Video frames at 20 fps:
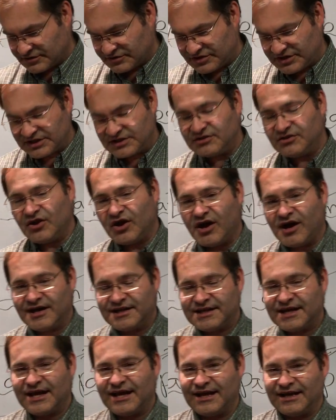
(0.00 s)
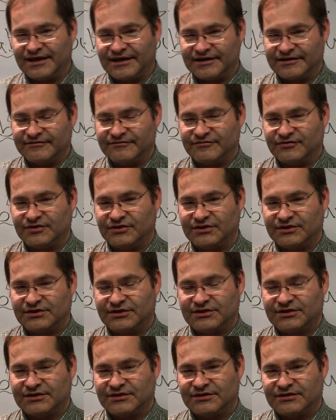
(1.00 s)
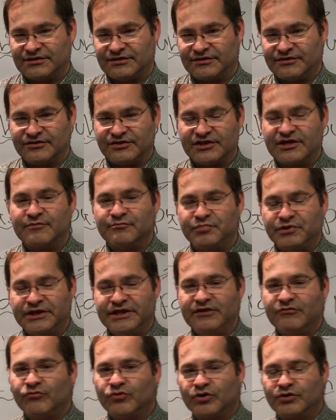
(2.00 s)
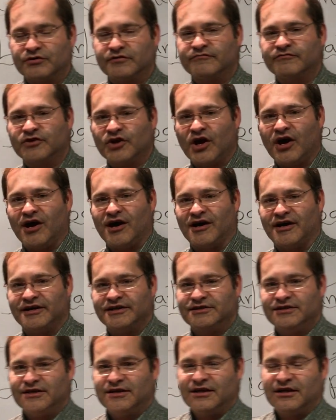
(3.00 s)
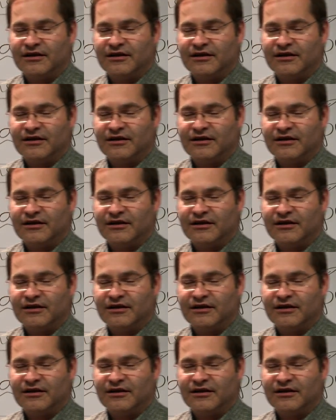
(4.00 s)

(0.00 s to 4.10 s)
did not have the complete Word of God